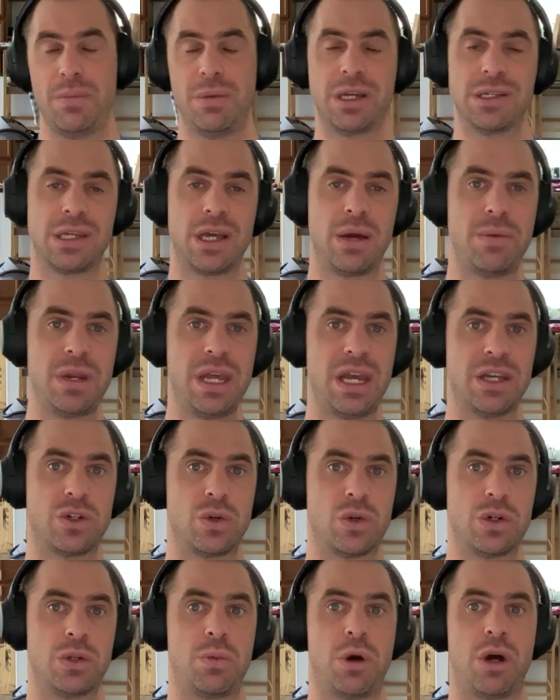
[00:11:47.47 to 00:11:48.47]
because the company has
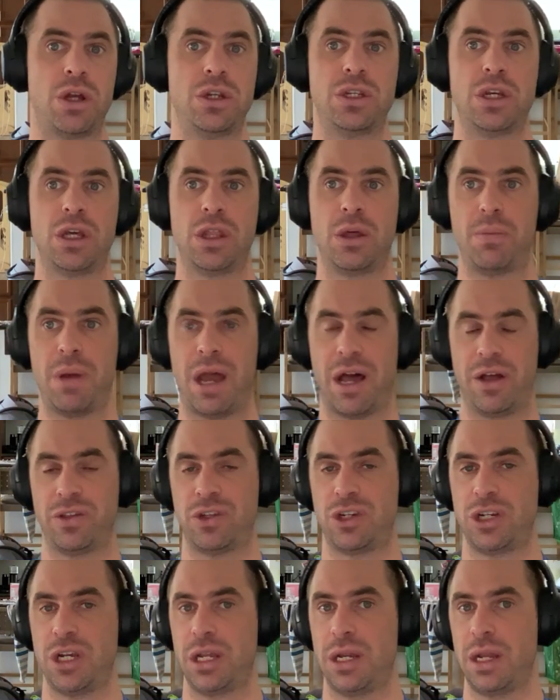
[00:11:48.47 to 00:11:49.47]
to respond to the
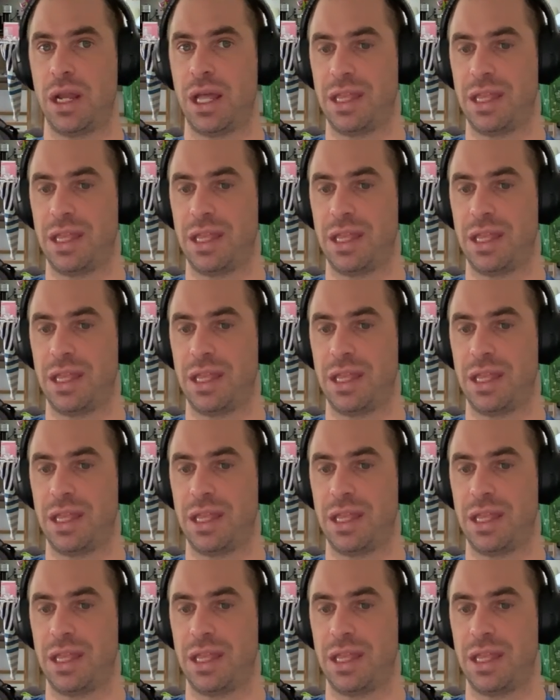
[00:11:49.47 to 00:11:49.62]
balance sheet